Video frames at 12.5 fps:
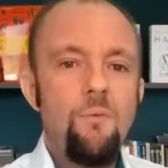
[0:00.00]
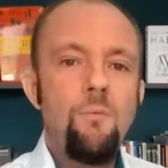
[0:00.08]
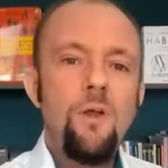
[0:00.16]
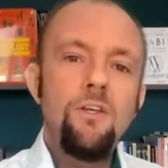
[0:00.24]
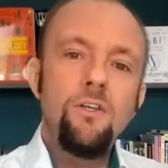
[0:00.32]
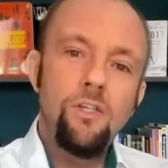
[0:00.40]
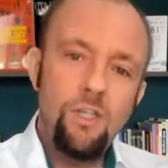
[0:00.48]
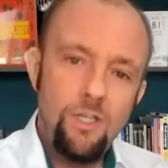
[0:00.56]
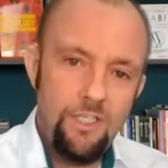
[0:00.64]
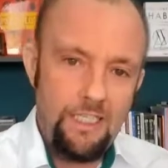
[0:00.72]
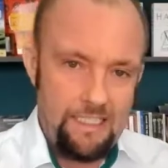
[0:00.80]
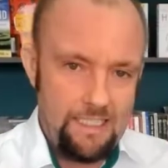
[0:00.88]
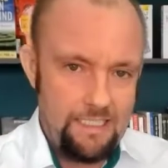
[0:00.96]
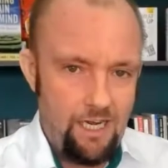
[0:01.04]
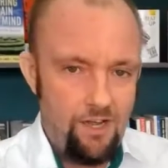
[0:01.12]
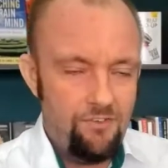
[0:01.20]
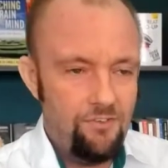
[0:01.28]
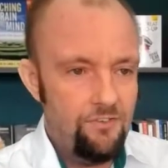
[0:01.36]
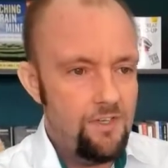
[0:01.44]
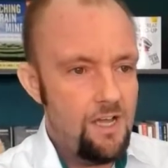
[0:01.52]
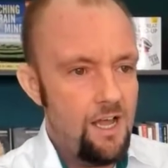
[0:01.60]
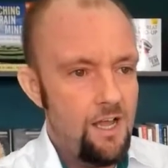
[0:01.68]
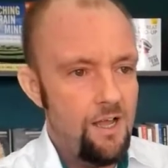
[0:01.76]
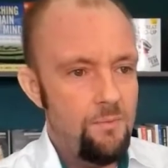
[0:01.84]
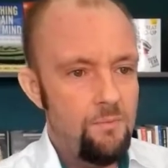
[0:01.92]
when you're learning stuff,
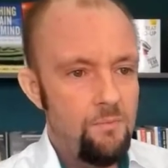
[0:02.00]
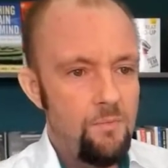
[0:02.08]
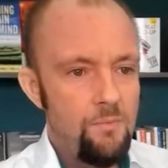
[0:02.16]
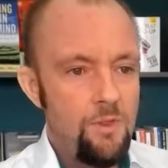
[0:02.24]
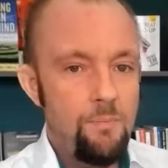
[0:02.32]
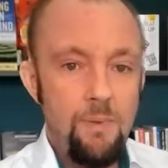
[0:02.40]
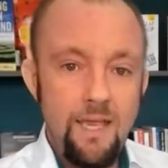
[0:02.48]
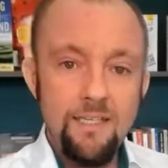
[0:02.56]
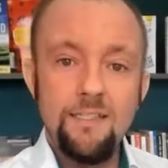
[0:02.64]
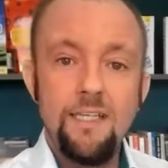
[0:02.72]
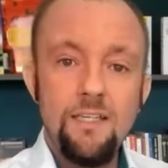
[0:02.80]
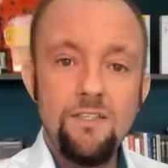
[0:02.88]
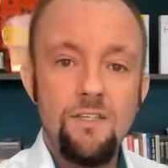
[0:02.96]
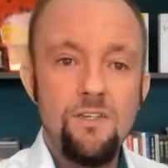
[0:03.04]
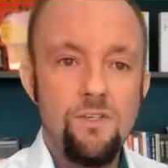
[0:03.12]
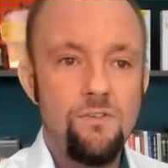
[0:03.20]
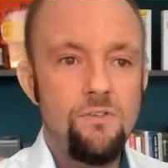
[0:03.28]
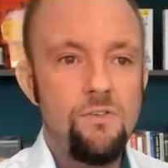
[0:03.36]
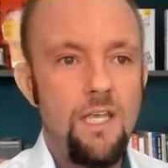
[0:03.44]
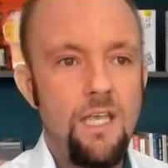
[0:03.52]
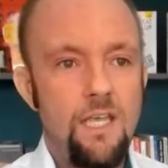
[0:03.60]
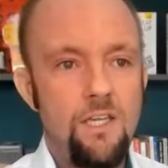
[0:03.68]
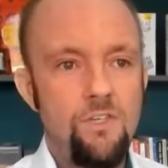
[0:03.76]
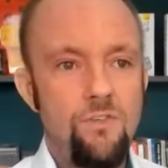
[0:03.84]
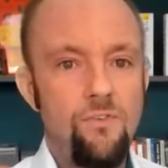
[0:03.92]
the best thing to do
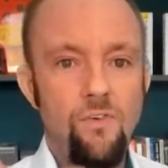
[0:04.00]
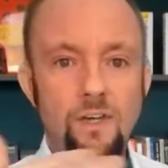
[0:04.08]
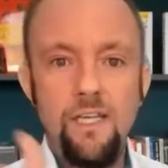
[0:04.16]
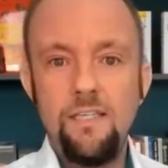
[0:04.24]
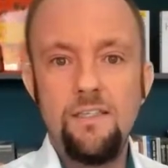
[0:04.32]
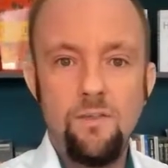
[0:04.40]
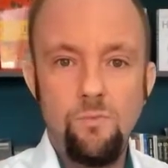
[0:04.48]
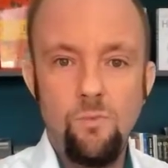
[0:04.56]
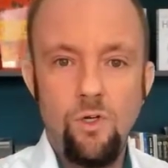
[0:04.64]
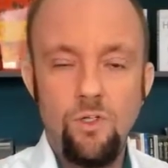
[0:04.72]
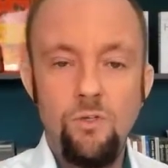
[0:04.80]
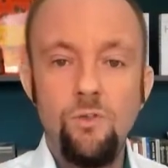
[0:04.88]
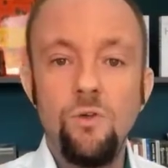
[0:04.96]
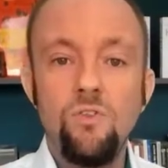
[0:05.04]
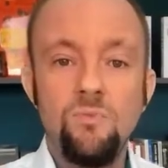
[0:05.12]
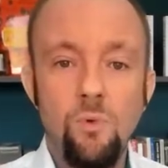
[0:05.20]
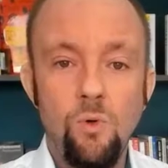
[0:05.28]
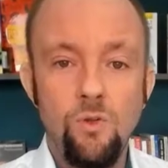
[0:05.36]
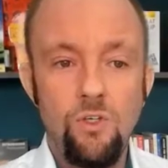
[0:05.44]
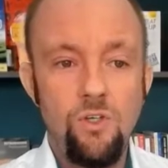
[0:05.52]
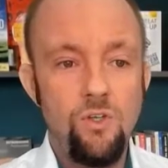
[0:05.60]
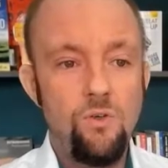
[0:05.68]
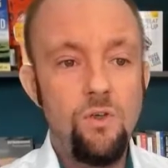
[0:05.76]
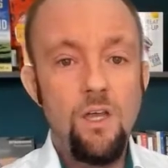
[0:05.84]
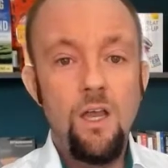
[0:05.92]
is you find someone who knows more than
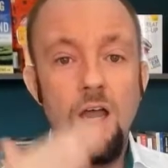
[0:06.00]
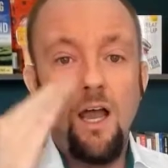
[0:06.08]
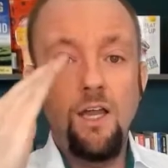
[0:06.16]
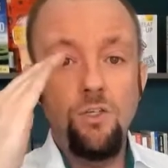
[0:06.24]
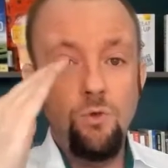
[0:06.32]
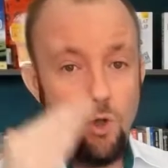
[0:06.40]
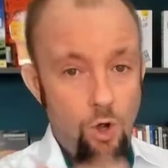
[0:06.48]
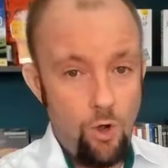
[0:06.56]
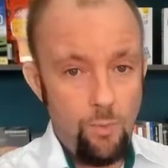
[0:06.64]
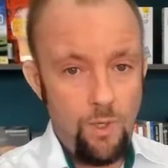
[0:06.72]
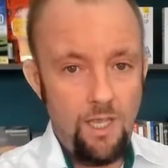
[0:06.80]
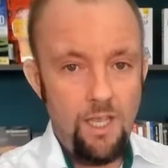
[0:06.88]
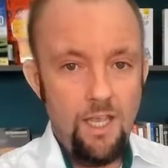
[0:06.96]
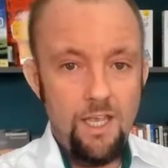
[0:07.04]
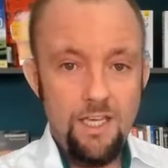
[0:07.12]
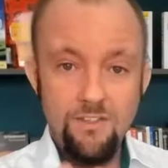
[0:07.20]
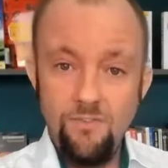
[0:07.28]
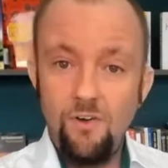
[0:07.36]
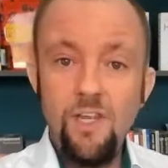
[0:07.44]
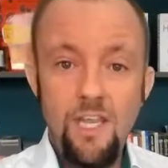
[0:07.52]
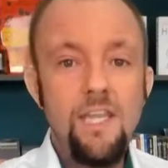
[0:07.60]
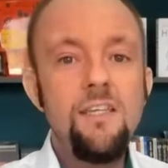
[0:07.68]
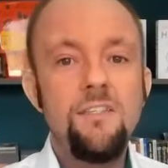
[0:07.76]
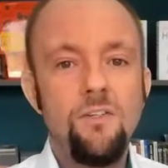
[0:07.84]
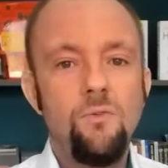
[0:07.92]
you and you copy. It's a very
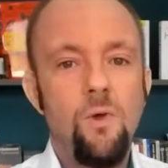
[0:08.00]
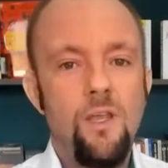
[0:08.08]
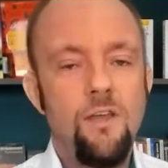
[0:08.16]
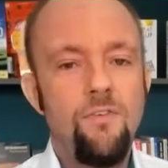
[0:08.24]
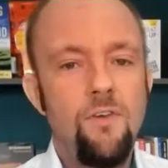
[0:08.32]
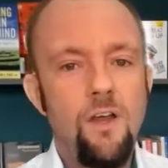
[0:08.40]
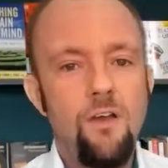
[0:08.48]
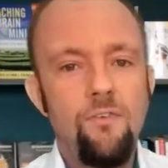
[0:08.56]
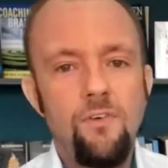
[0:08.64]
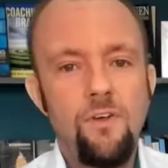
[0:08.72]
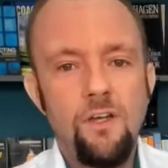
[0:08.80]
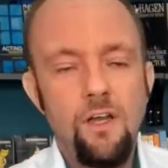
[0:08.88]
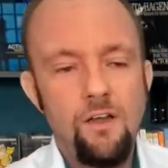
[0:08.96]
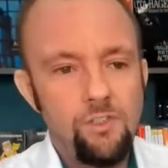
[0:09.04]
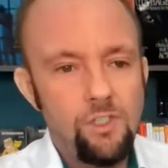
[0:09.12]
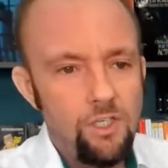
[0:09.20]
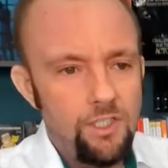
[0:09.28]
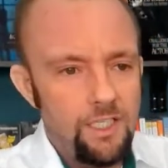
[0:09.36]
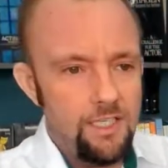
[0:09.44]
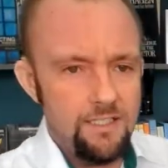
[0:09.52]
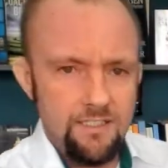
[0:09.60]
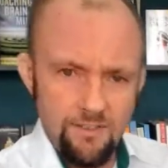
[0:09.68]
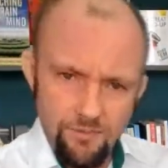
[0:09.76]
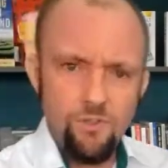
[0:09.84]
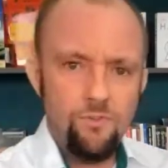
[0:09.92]
Eastern way of learning. It's
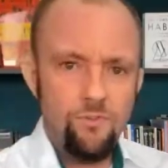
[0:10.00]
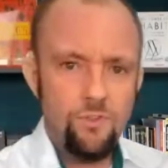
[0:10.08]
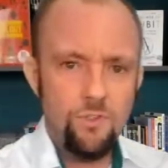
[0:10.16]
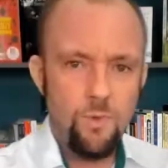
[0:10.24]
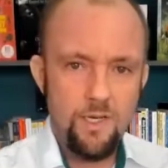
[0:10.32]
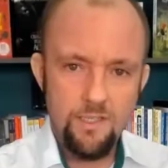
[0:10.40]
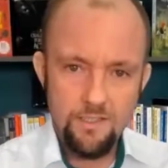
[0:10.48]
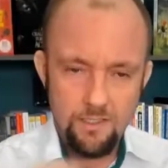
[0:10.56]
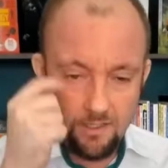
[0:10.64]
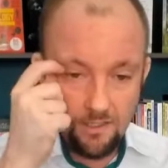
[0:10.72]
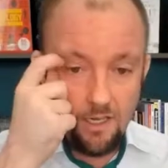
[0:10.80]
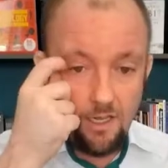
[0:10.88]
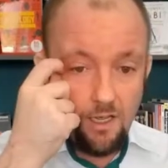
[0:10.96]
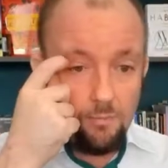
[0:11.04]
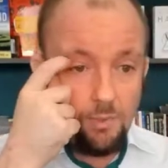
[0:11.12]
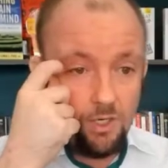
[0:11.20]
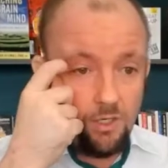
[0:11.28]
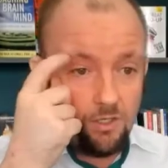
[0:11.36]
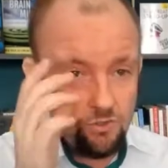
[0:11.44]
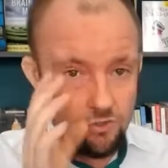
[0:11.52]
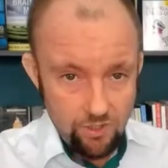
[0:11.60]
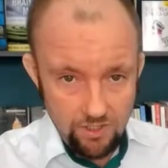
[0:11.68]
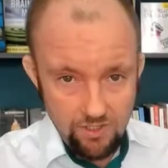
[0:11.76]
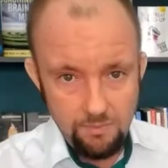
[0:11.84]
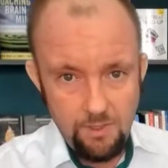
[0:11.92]
difficult for us Westerners, but
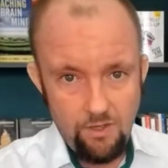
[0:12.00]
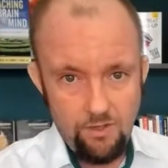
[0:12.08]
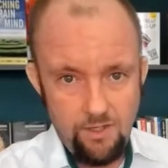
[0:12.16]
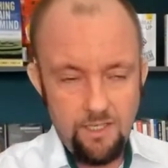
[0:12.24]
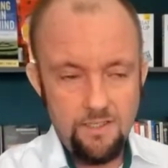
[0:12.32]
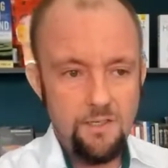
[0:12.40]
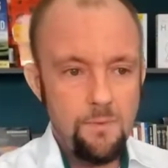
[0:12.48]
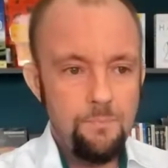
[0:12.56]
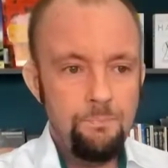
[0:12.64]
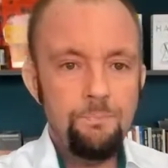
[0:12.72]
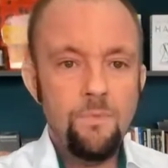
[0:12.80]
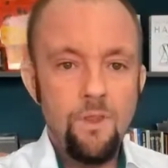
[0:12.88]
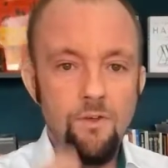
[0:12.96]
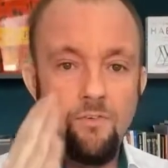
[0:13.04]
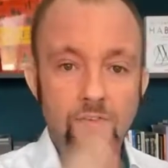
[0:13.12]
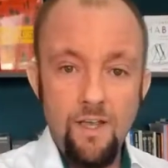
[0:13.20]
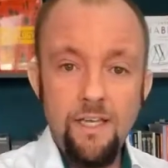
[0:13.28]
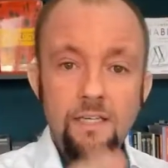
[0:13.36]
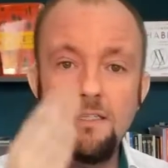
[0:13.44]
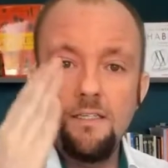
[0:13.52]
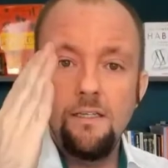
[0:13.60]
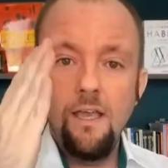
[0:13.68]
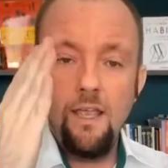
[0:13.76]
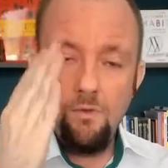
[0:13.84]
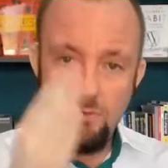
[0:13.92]
trust me on this. Find
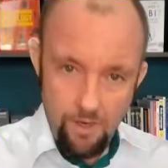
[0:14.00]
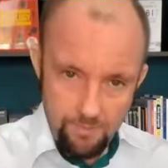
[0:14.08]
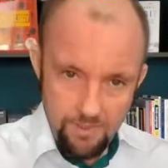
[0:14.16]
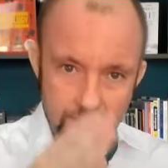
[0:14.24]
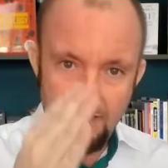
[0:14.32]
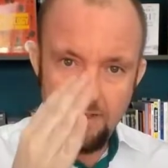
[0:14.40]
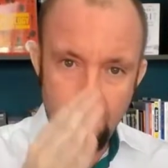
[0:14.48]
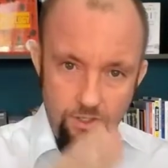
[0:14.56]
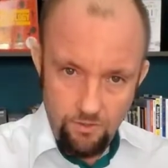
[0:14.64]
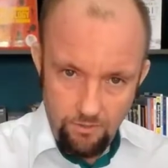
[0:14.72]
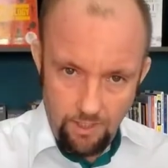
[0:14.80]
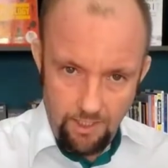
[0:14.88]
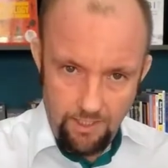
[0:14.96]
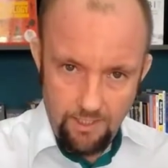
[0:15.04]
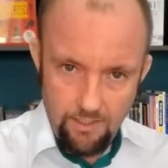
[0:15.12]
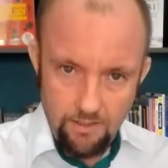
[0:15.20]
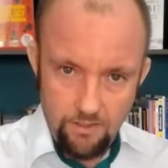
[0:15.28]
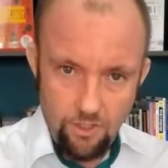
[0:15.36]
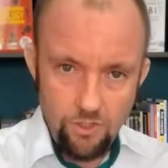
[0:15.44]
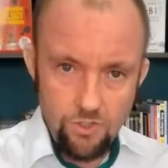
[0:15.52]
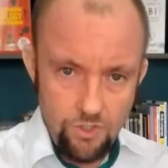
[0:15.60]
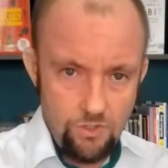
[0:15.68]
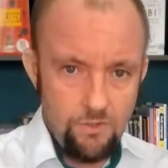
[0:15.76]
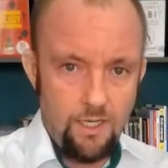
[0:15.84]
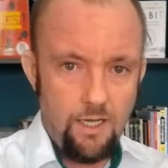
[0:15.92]
a website that you like. Not
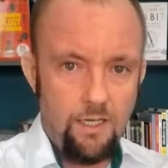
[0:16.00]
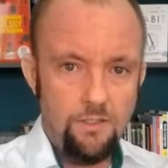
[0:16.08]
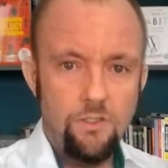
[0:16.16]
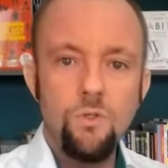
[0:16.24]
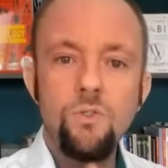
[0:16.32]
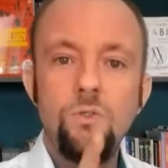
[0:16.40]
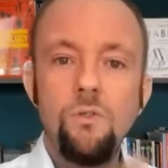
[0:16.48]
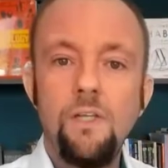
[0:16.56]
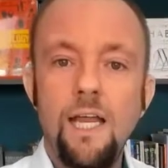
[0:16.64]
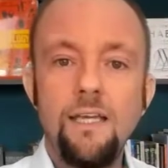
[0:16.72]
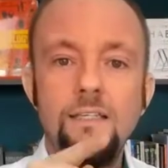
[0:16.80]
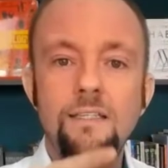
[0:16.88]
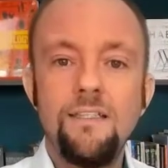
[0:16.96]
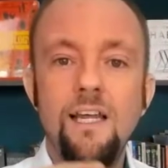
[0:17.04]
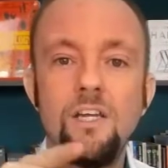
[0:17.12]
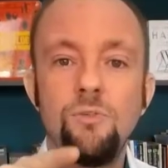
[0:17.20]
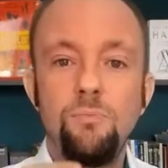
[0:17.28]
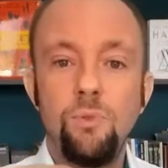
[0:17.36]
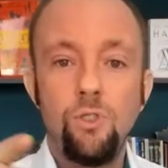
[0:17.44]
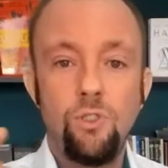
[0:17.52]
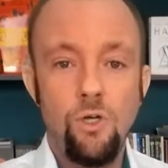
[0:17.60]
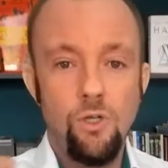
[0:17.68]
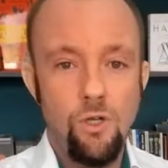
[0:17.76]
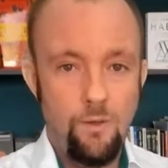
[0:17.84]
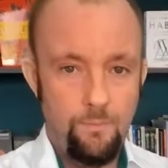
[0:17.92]
too hard. Go to
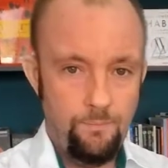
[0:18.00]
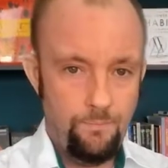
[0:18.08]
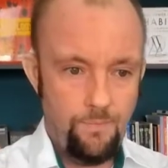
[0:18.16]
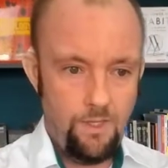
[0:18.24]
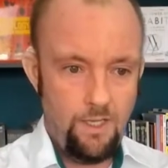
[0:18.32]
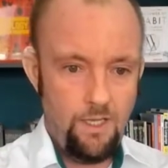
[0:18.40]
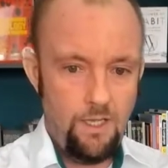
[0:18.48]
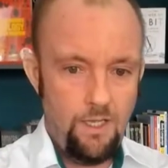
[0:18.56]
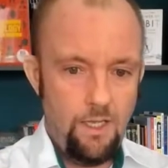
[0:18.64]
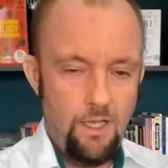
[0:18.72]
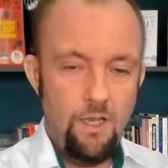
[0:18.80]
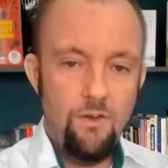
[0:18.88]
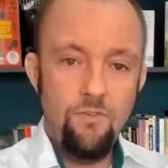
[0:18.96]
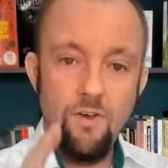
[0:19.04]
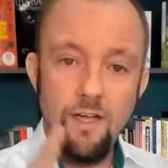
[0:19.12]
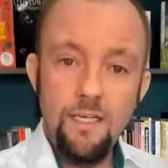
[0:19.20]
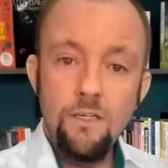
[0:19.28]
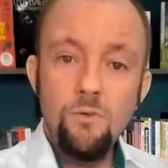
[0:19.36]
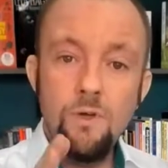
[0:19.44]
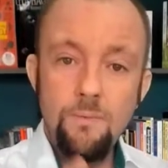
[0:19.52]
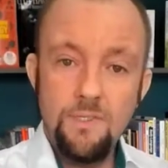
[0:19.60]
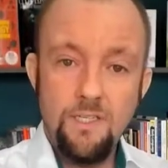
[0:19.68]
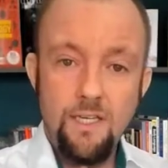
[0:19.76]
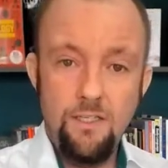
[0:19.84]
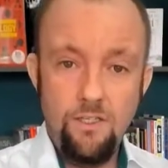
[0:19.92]
land-book.com. Find a
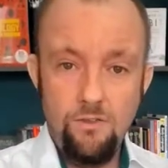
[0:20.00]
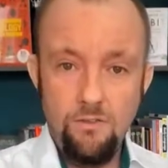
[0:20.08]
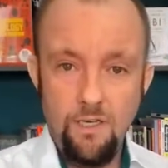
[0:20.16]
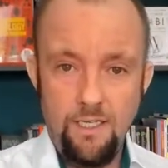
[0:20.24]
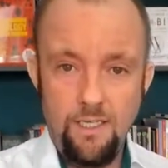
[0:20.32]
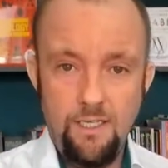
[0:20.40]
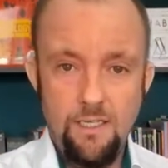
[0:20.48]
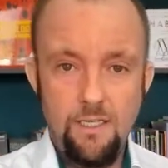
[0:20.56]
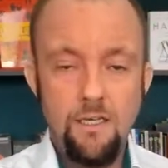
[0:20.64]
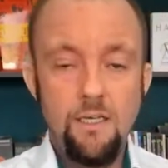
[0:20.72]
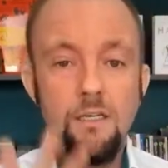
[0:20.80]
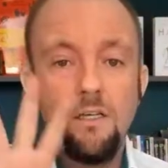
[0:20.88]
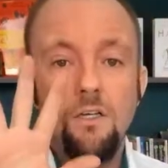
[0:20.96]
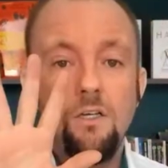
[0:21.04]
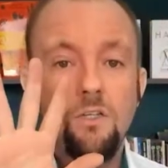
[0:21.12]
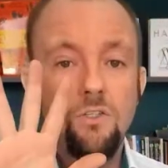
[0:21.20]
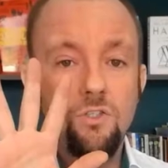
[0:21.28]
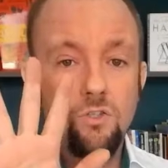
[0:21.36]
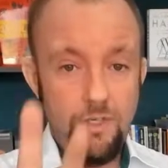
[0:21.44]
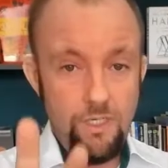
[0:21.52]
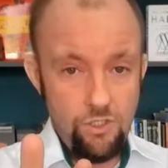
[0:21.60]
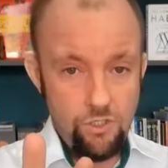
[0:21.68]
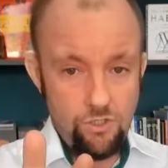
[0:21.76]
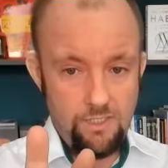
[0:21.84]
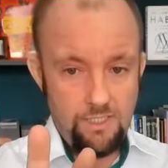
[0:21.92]
website that you like.
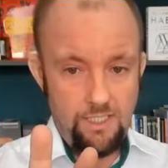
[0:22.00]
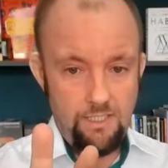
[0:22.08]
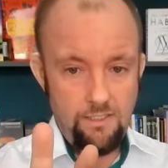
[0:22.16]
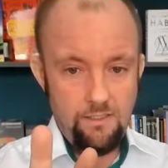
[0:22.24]
Screenshot it.